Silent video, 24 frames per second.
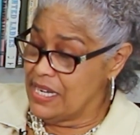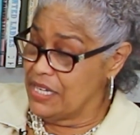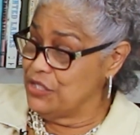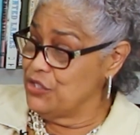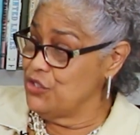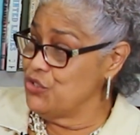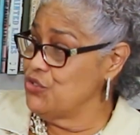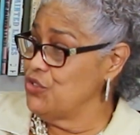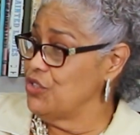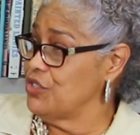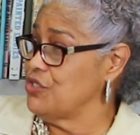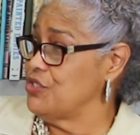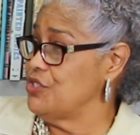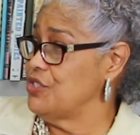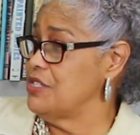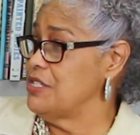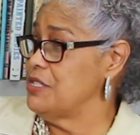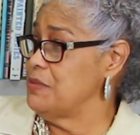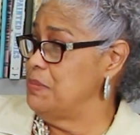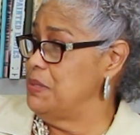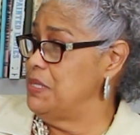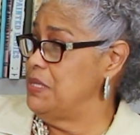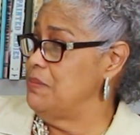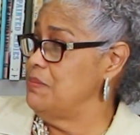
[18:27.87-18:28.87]

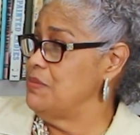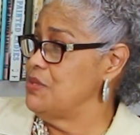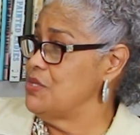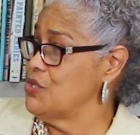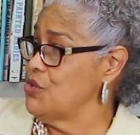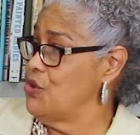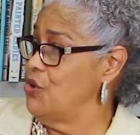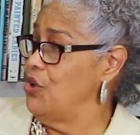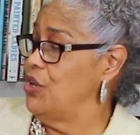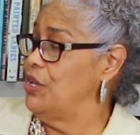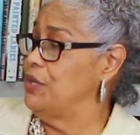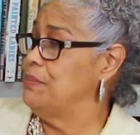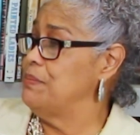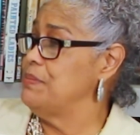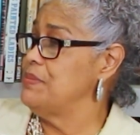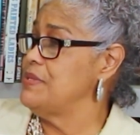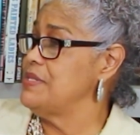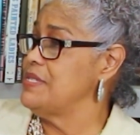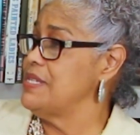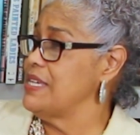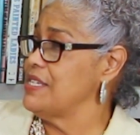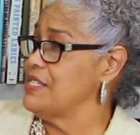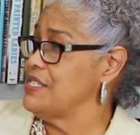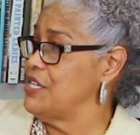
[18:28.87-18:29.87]
structures, beams,
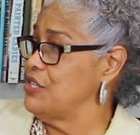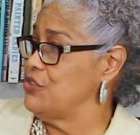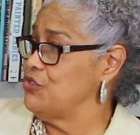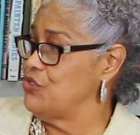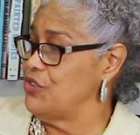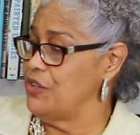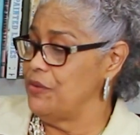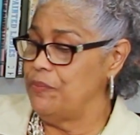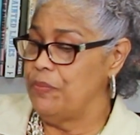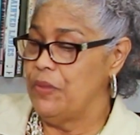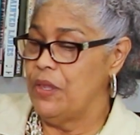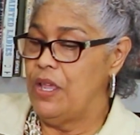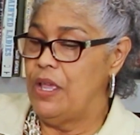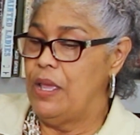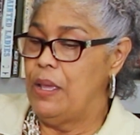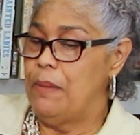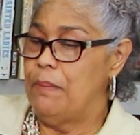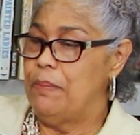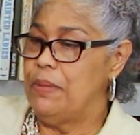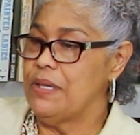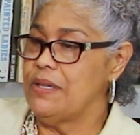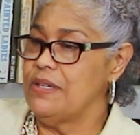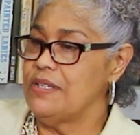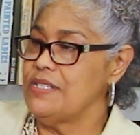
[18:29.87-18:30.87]
columns, etc.,
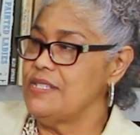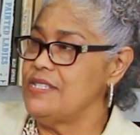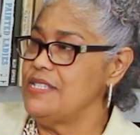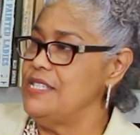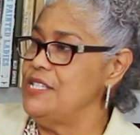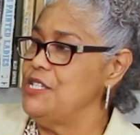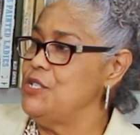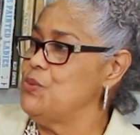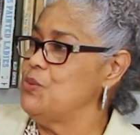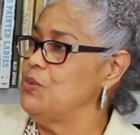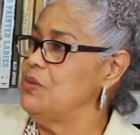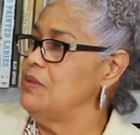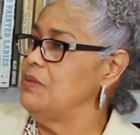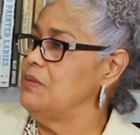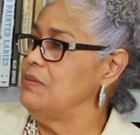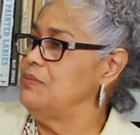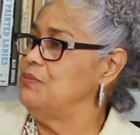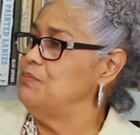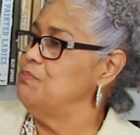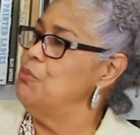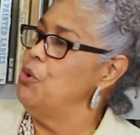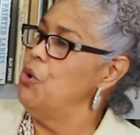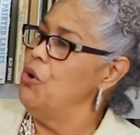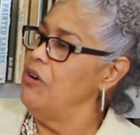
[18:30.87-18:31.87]
because these were
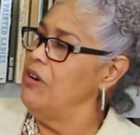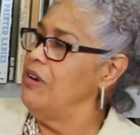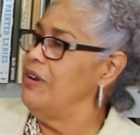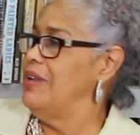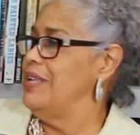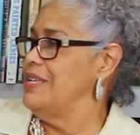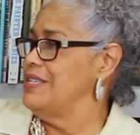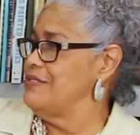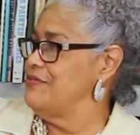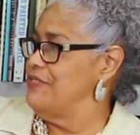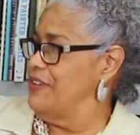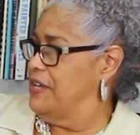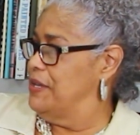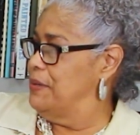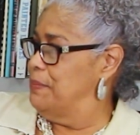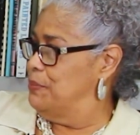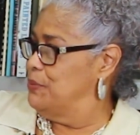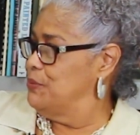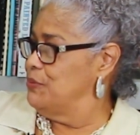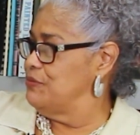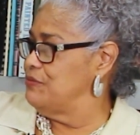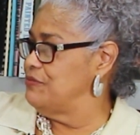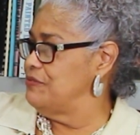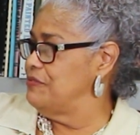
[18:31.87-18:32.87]
more or less
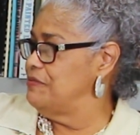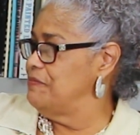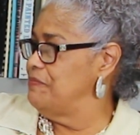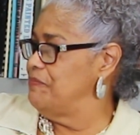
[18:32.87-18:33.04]
fireproof,